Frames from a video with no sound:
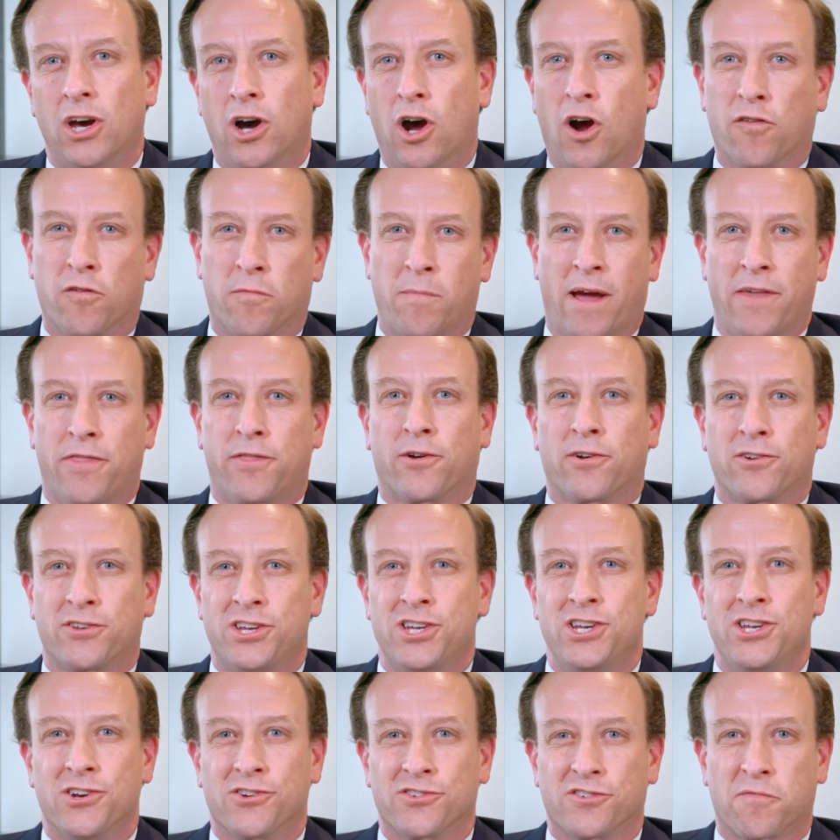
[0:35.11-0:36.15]
over my
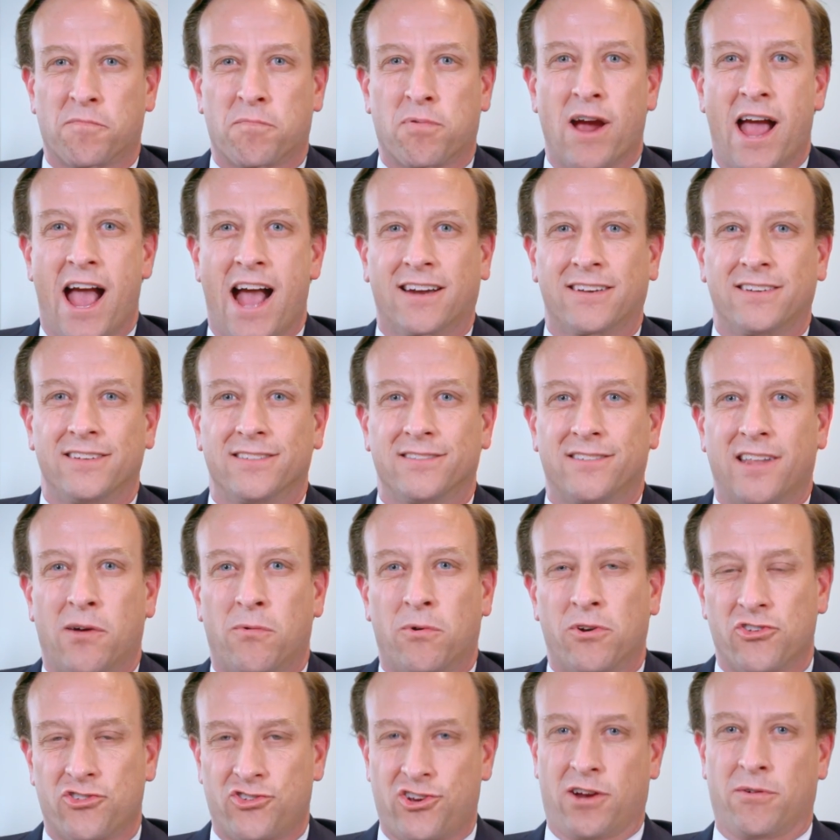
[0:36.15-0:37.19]
13 years of practice that I
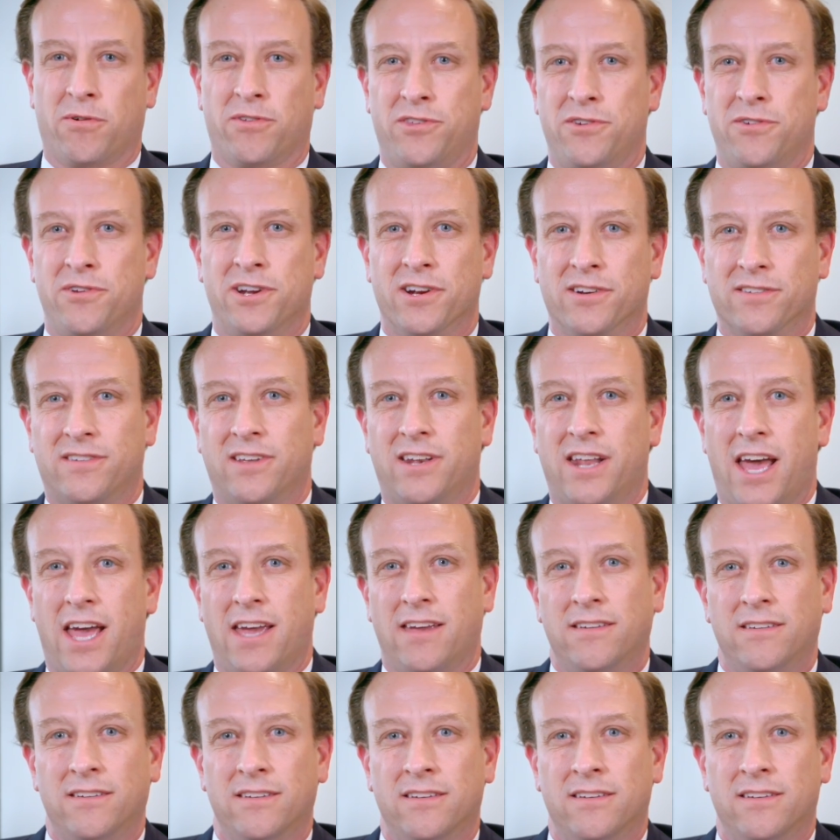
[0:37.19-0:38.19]
want to share with you here today.